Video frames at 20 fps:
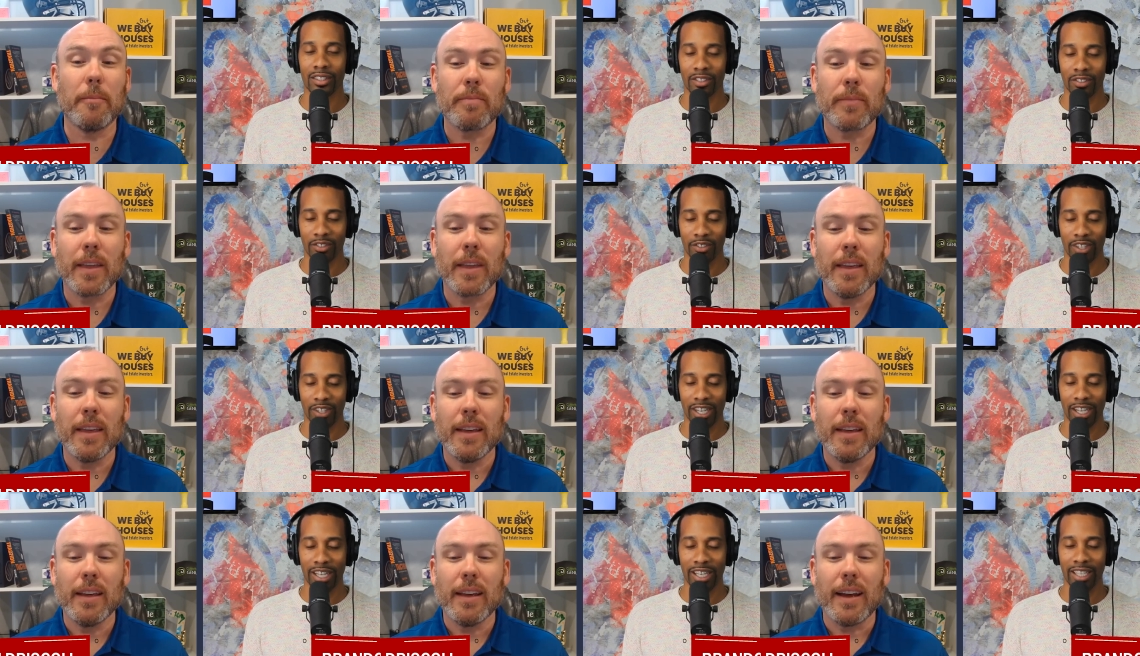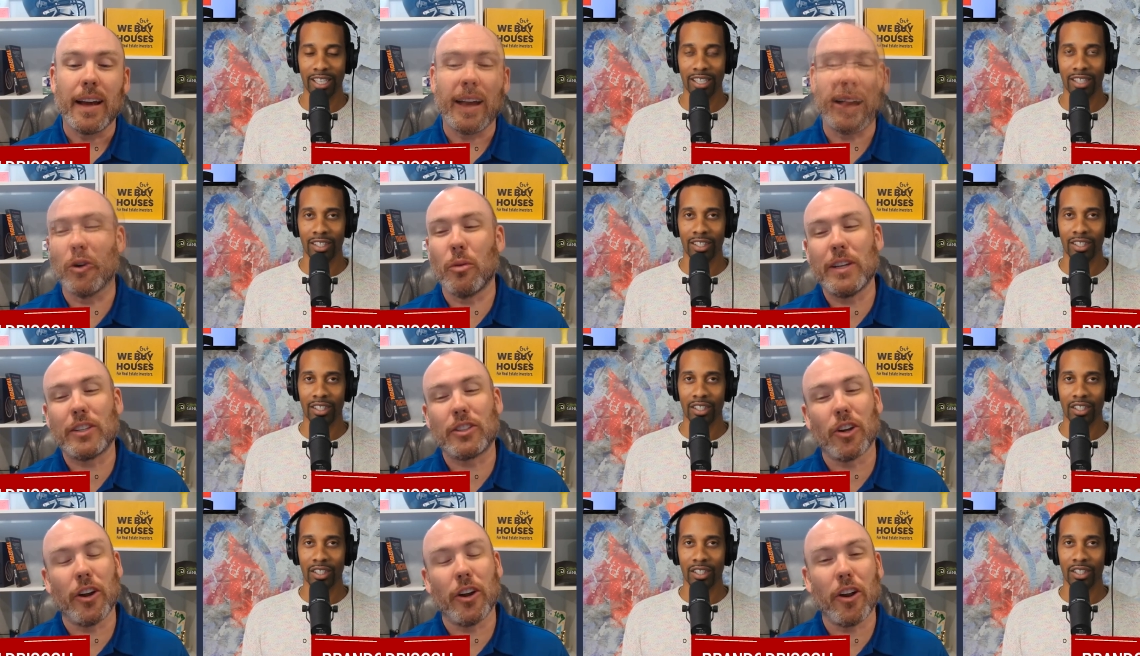Speaker 1: Right. So
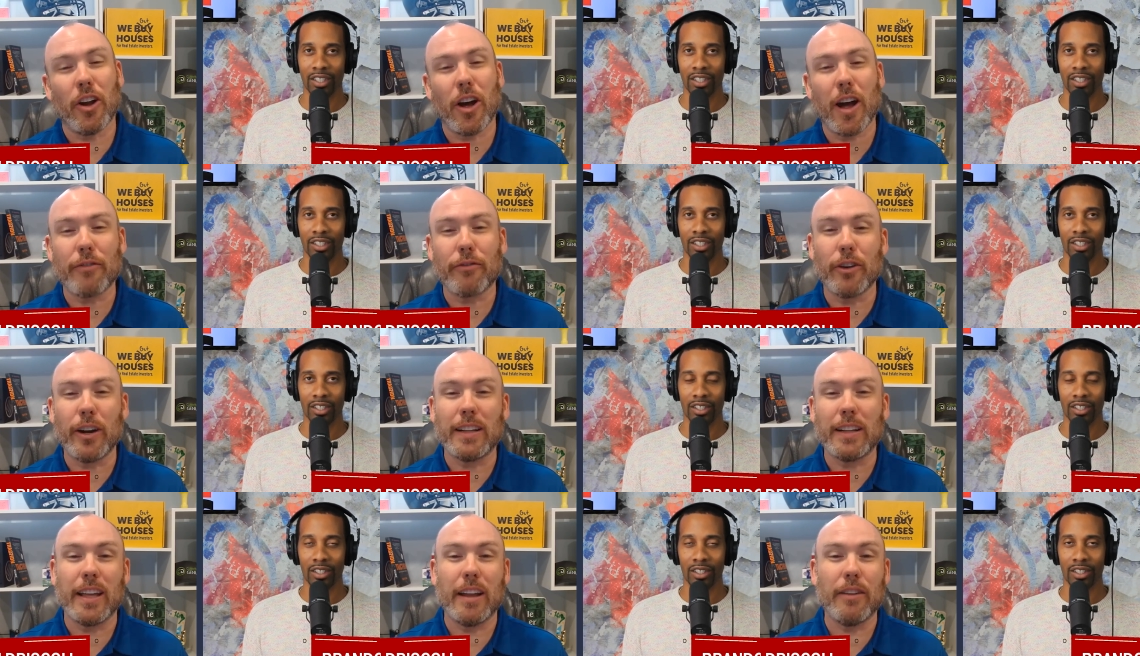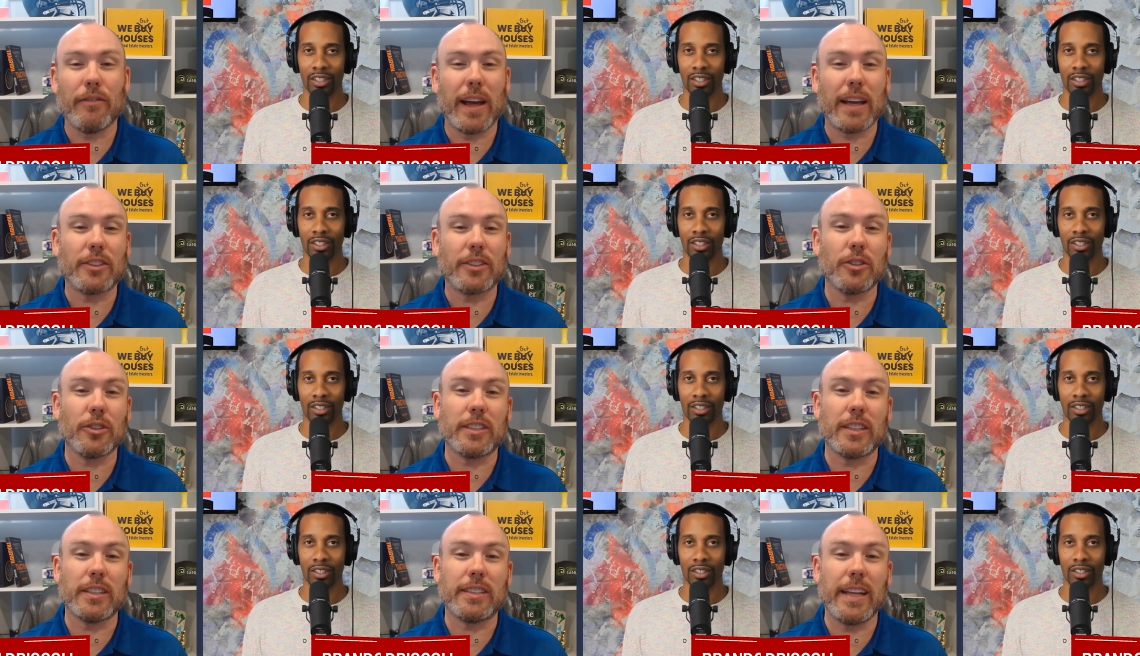we started offering it to
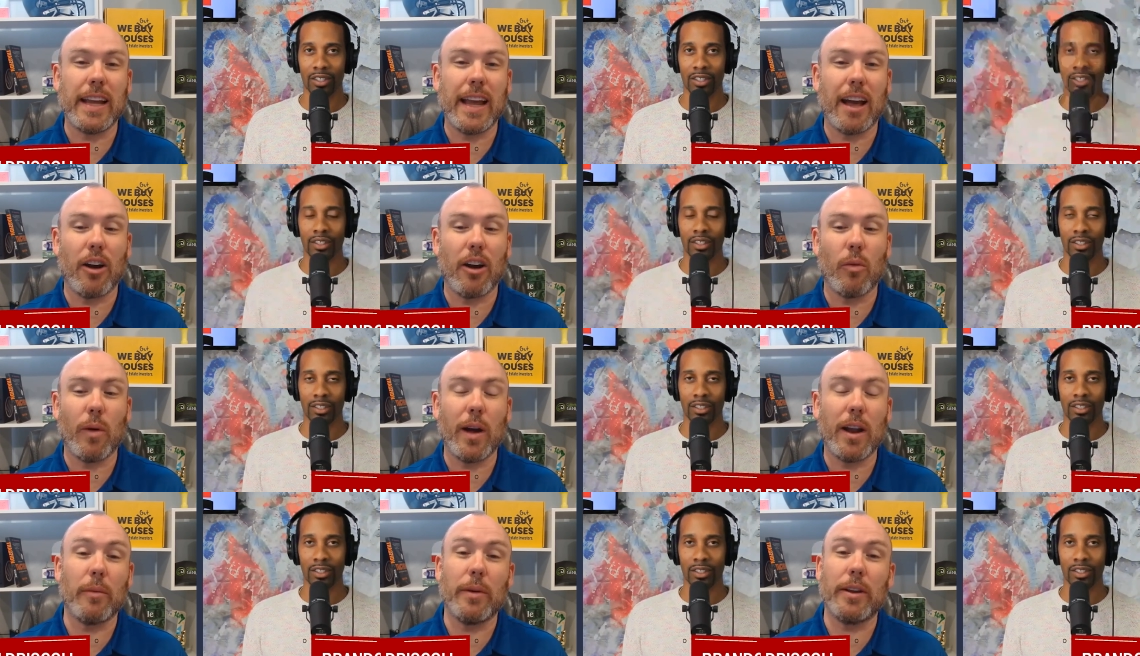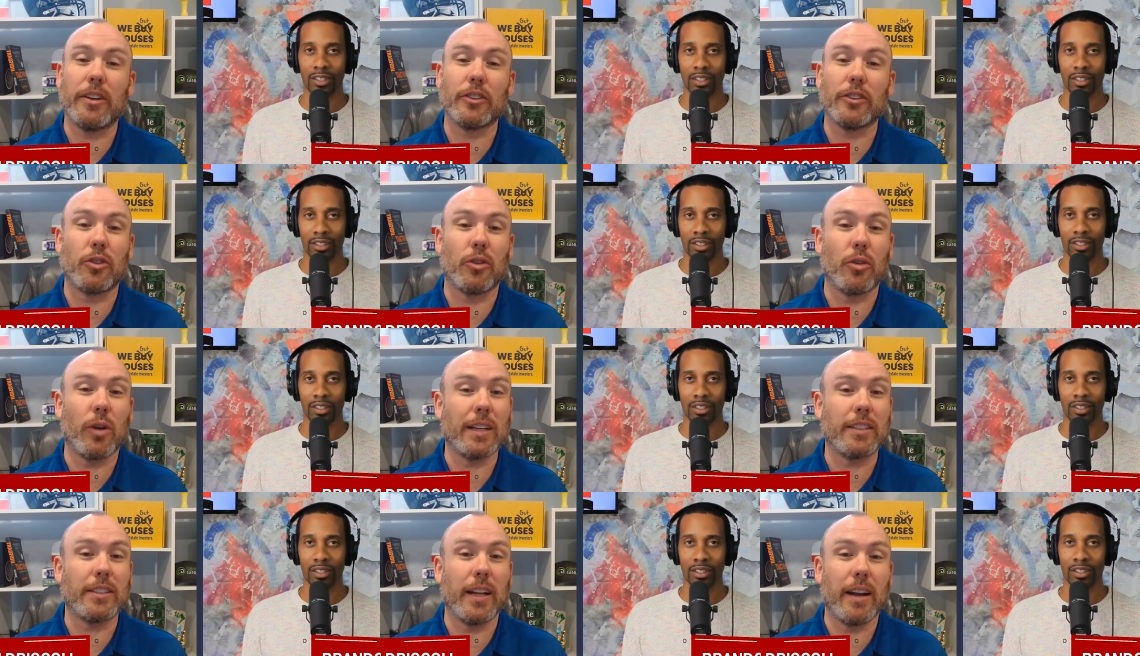investors to see how it went. And we just
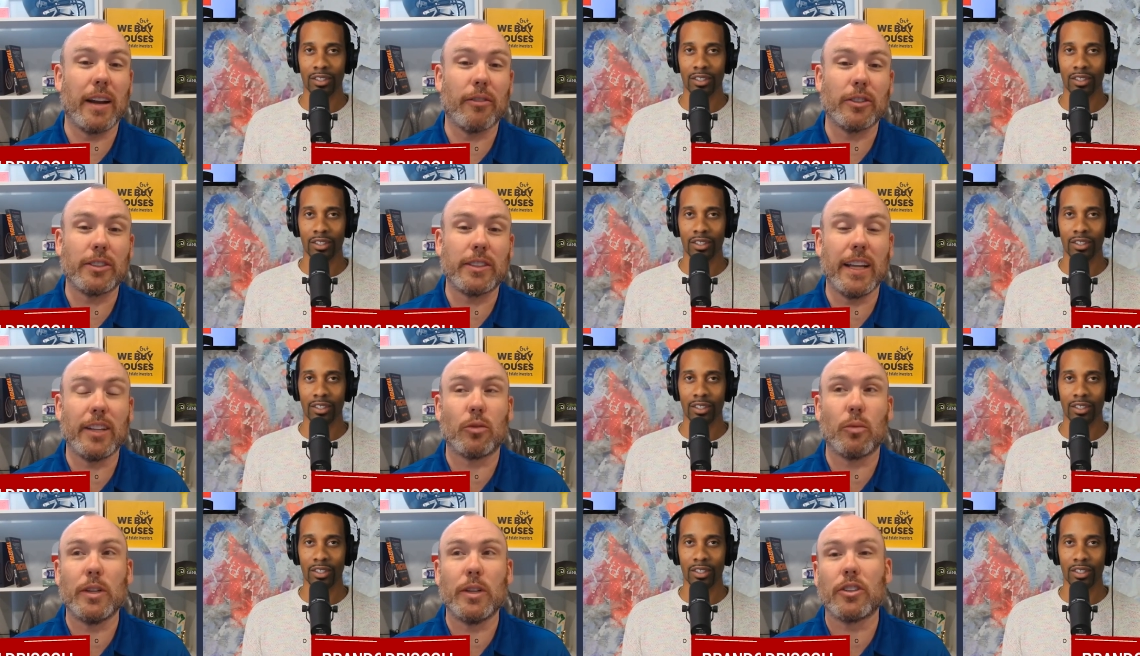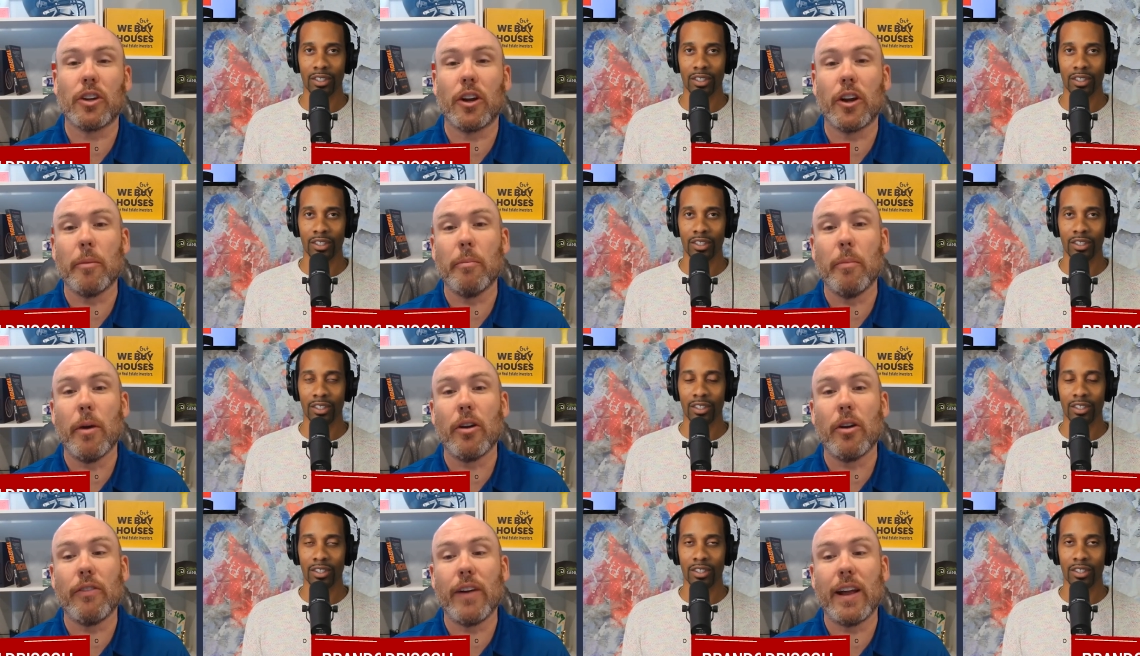crushed it ever since. We started
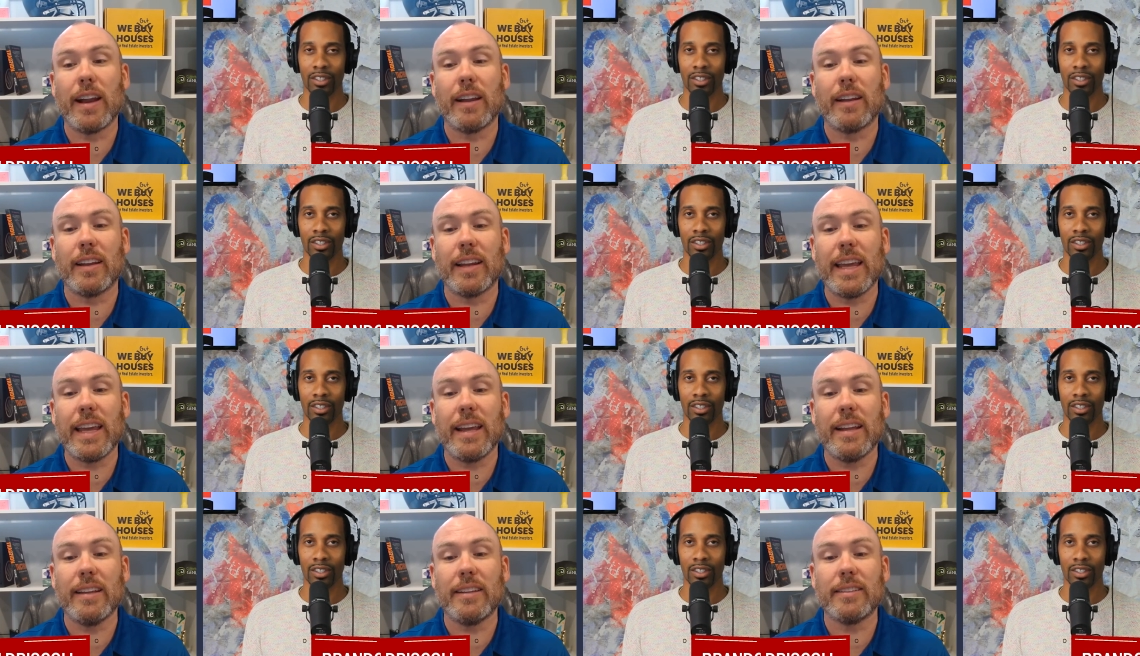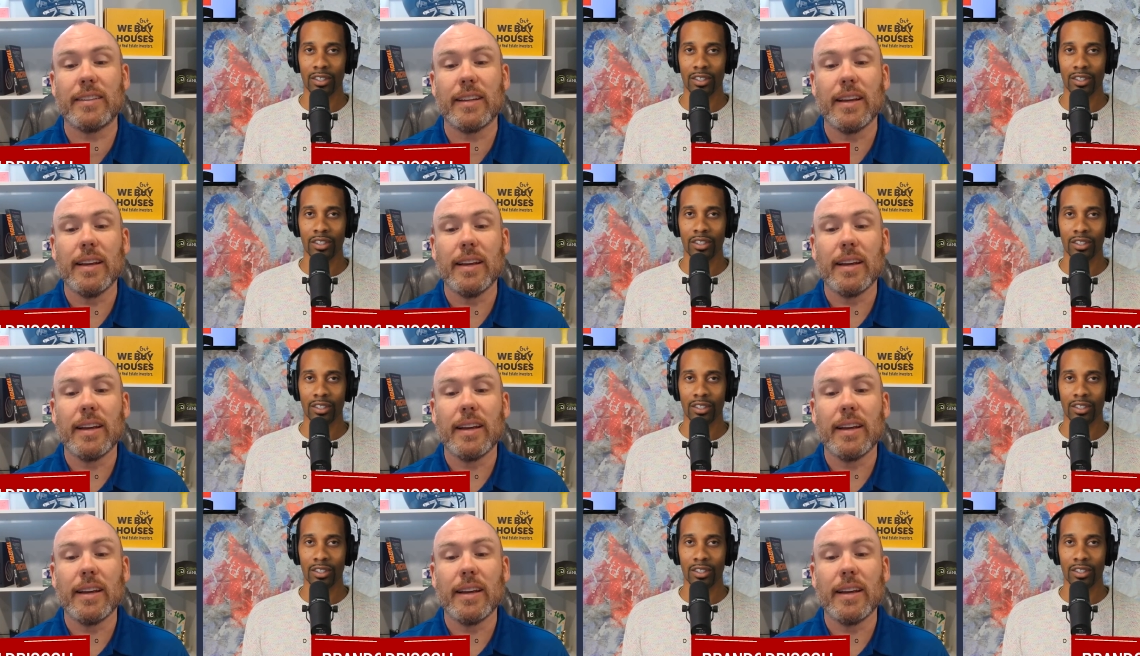motivated leads